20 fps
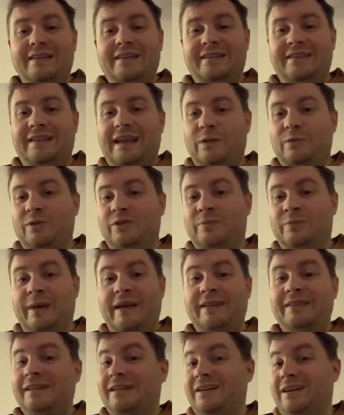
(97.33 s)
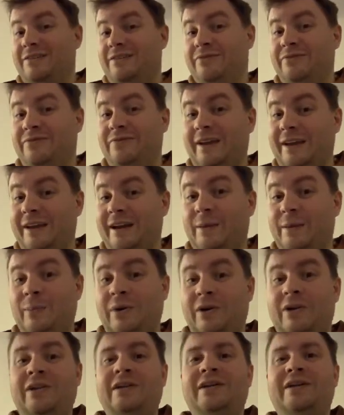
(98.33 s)
that was basically
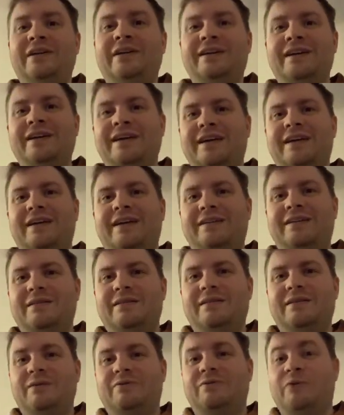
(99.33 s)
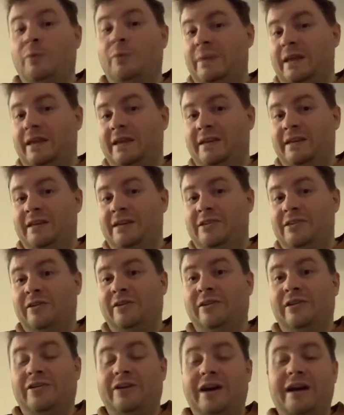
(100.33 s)
unthinkable for me
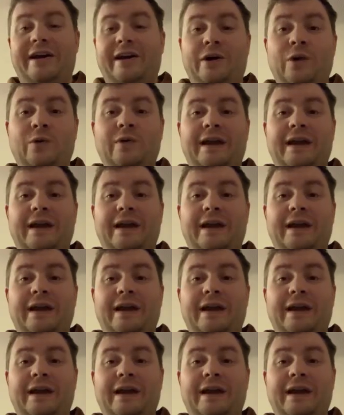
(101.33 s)
not long ago.